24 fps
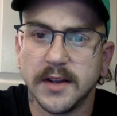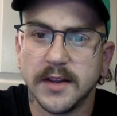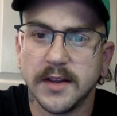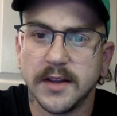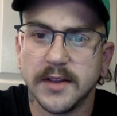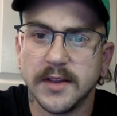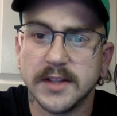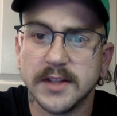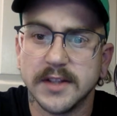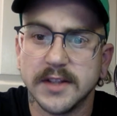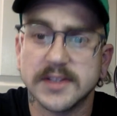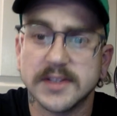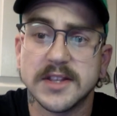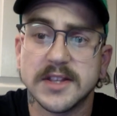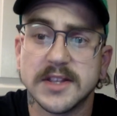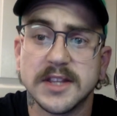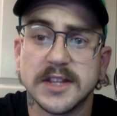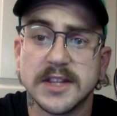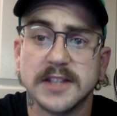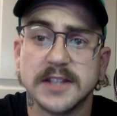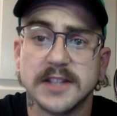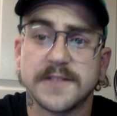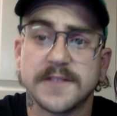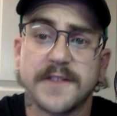These are the
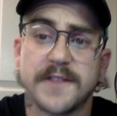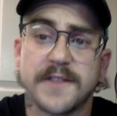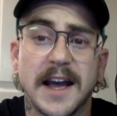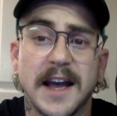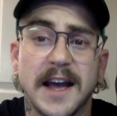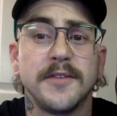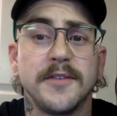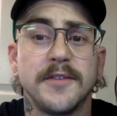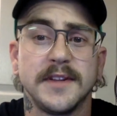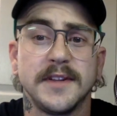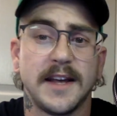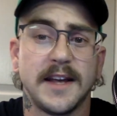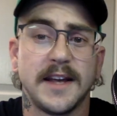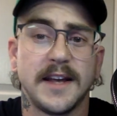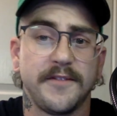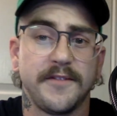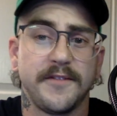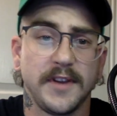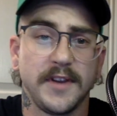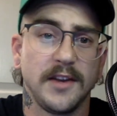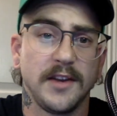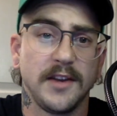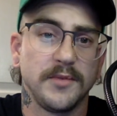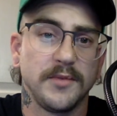things found in that
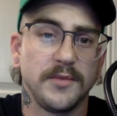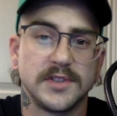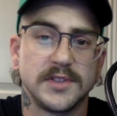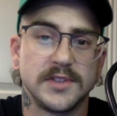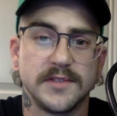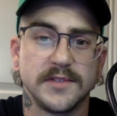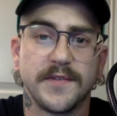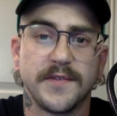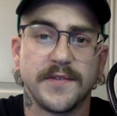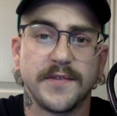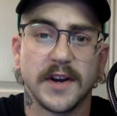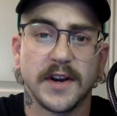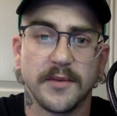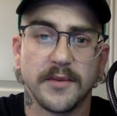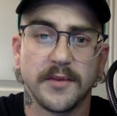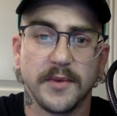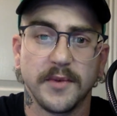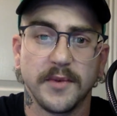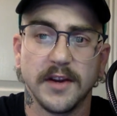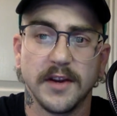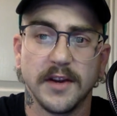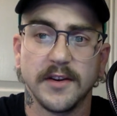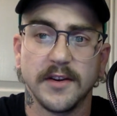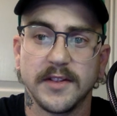van, which is fucking
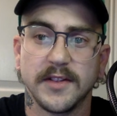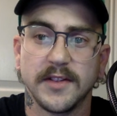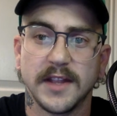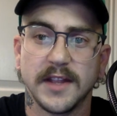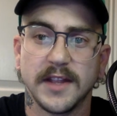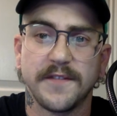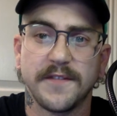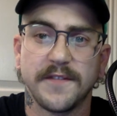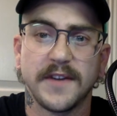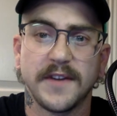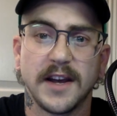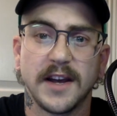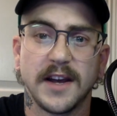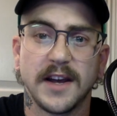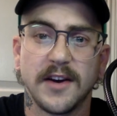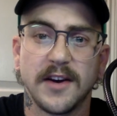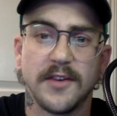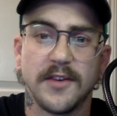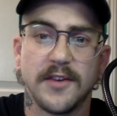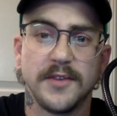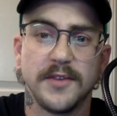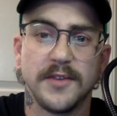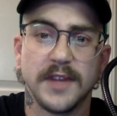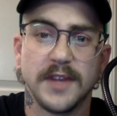weird. They
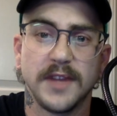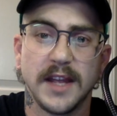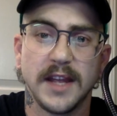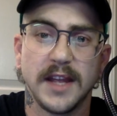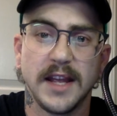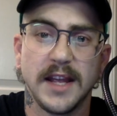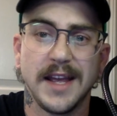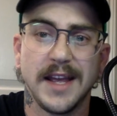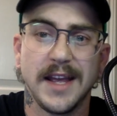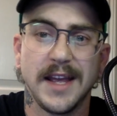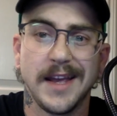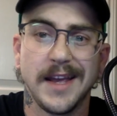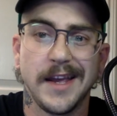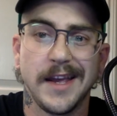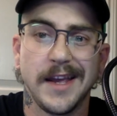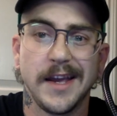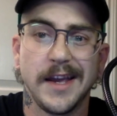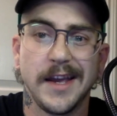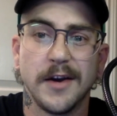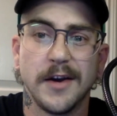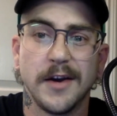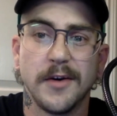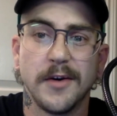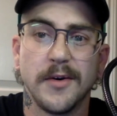found a
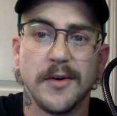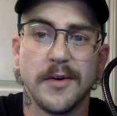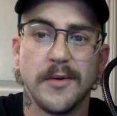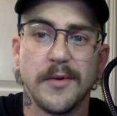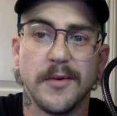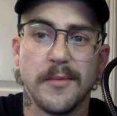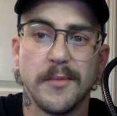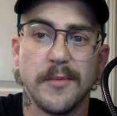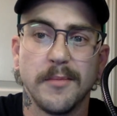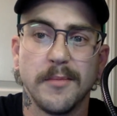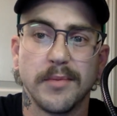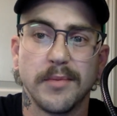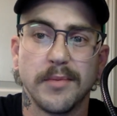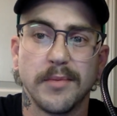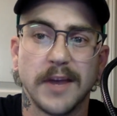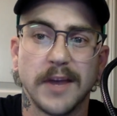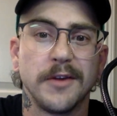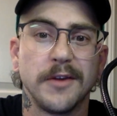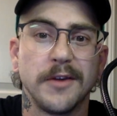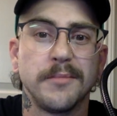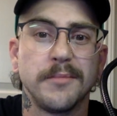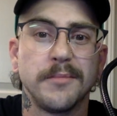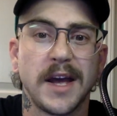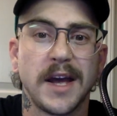
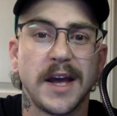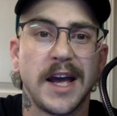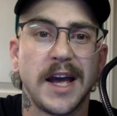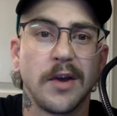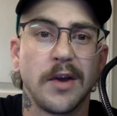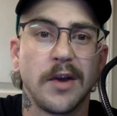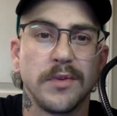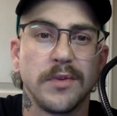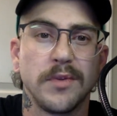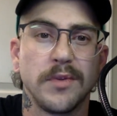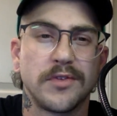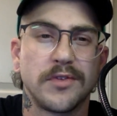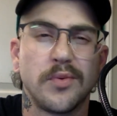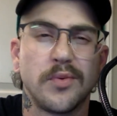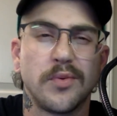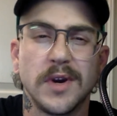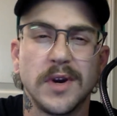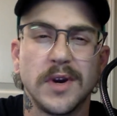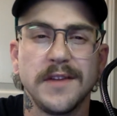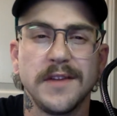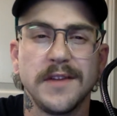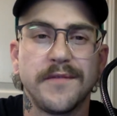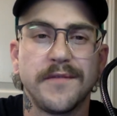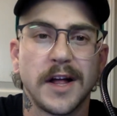brown bag with
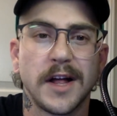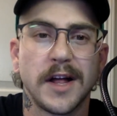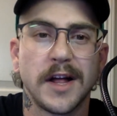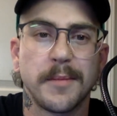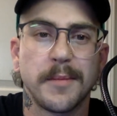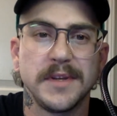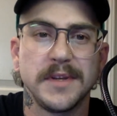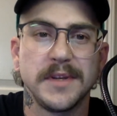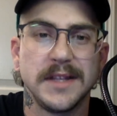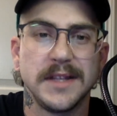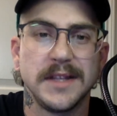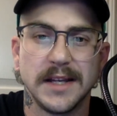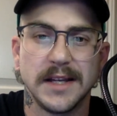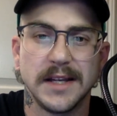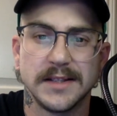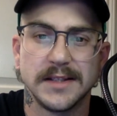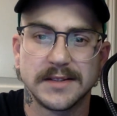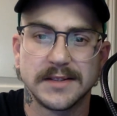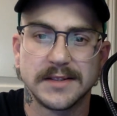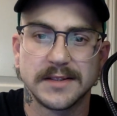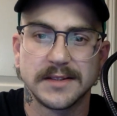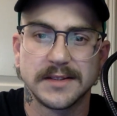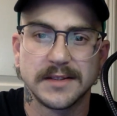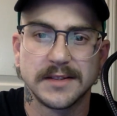20 floppy
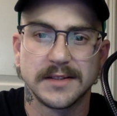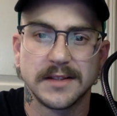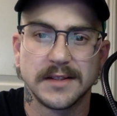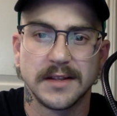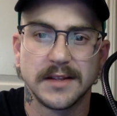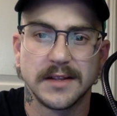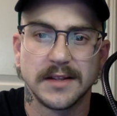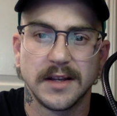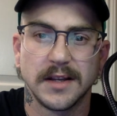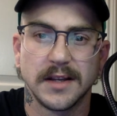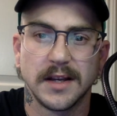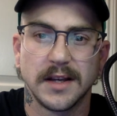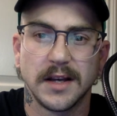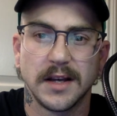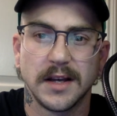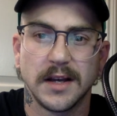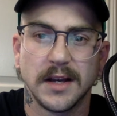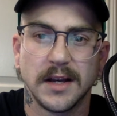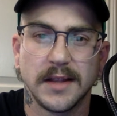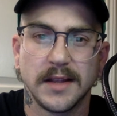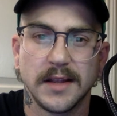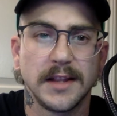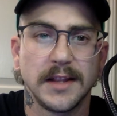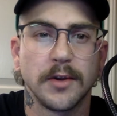disks. I
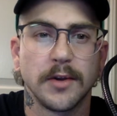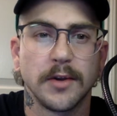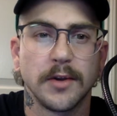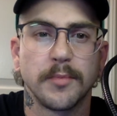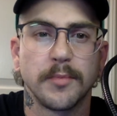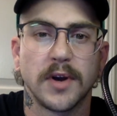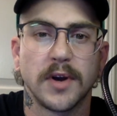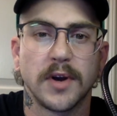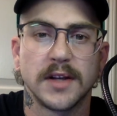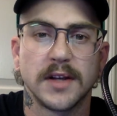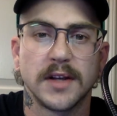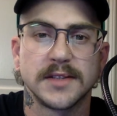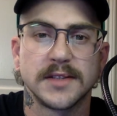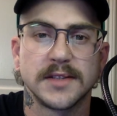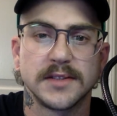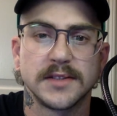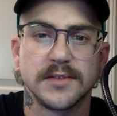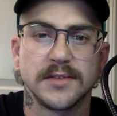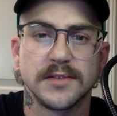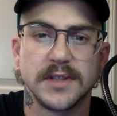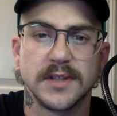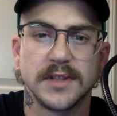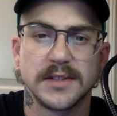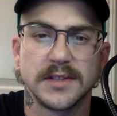think they were processor
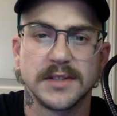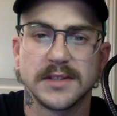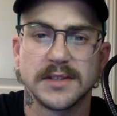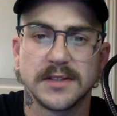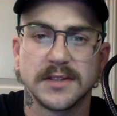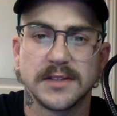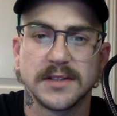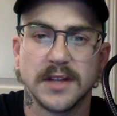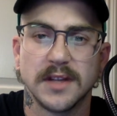disks.